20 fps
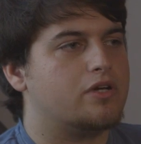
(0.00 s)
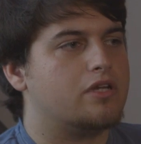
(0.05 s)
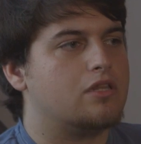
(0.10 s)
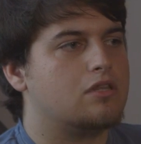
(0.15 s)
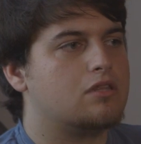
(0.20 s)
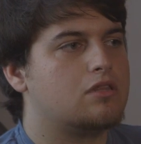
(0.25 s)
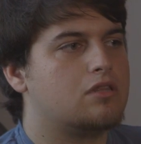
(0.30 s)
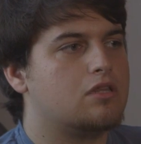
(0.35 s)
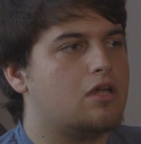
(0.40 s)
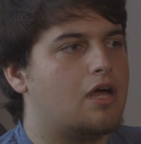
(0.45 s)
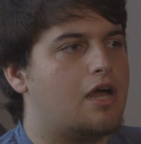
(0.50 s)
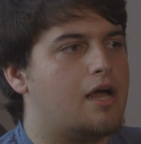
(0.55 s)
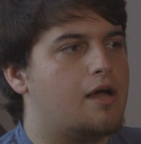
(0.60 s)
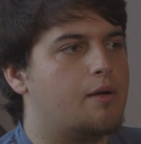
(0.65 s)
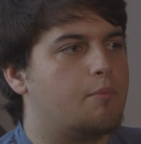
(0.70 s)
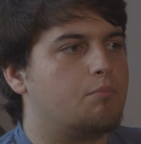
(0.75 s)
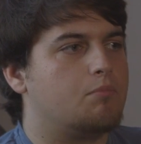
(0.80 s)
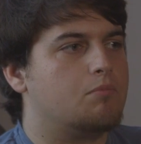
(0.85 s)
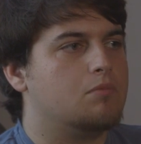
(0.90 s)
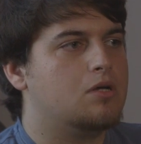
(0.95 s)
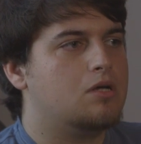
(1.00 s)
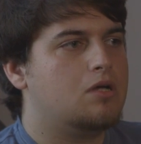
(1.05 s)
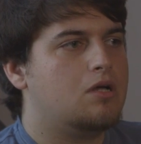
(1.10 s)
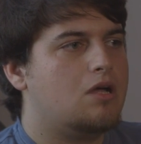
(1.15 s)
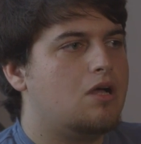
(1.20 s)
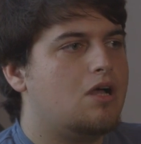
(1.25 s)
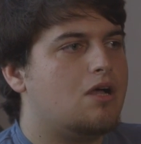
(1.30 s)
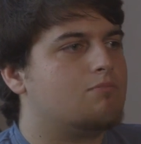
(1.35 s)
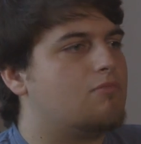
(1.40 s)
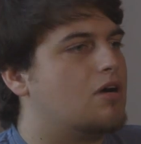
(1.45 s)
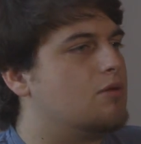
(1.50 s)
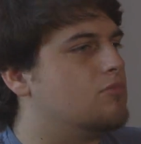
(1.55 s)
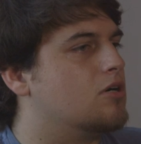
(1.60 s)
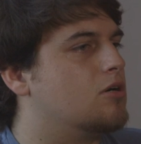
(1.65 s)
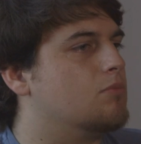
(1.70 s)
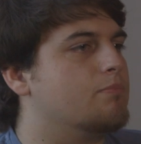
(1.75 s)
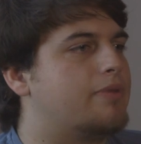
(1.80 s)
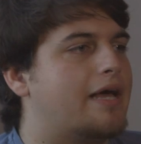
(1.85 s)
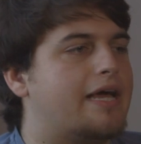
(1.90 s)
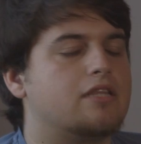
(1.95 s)
with my
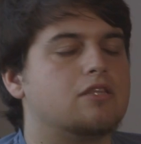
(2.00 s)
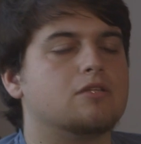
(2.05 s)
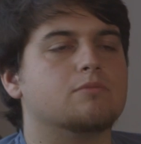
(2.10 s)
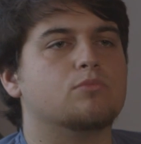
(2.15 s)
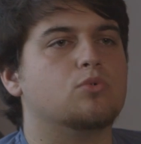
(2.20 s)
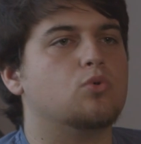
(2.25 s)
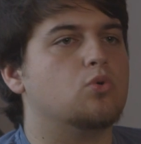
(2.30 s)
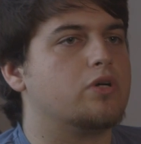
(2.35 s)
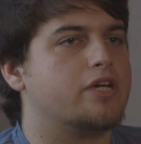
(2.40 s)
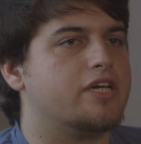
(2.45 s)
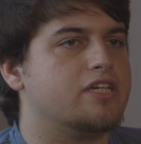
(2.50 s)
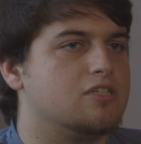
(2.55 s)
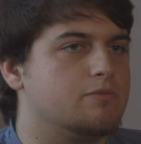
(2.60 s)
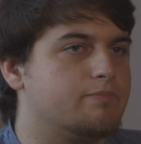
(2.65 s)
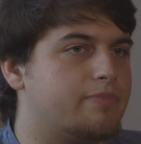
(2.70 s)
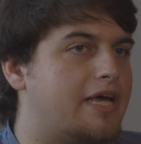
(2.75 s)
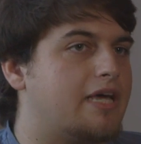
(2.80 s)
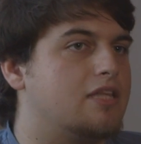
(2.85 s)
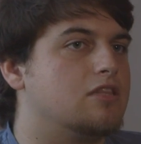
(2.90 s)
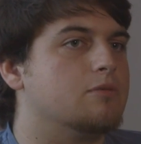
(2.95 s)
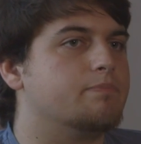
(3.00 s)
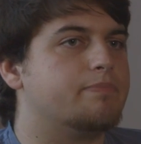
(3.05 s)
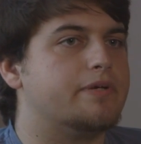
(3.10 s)
mum paying the mortgage and paying the